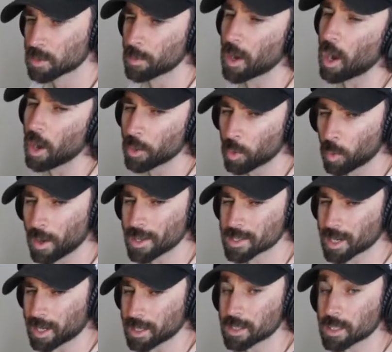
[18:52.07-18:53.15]
but otherwise I
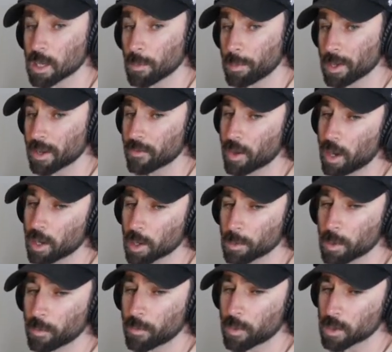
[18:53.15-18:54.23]
could see it being valuable
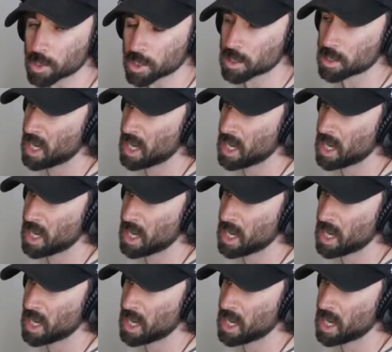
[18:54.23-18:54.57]
for just